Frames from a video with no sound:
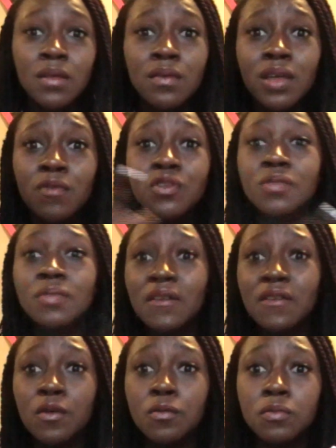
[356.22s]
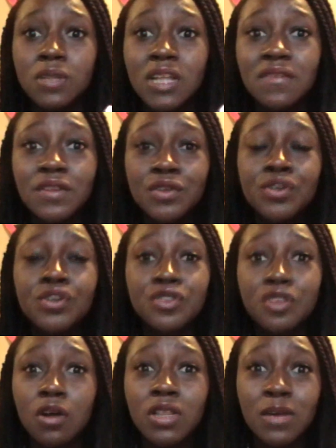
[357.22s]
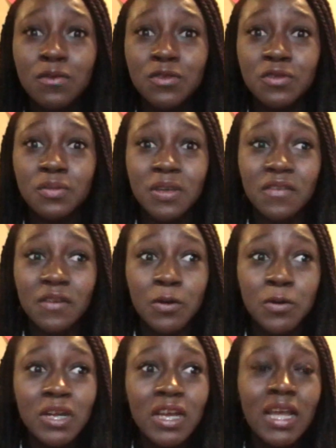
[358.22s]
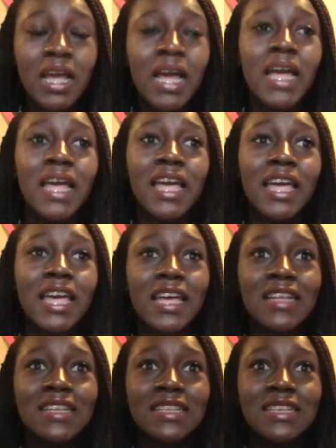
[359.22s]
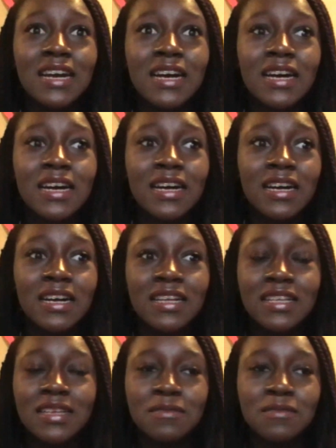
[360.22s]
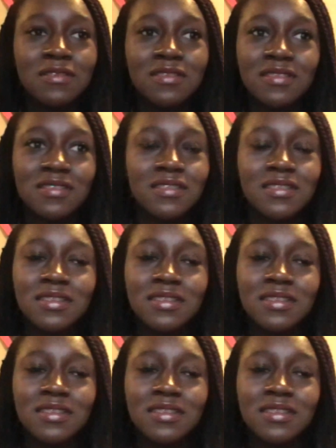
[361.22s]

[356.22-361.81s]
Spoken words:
That was in my phone. That video you just saw, that was in my phone, and it was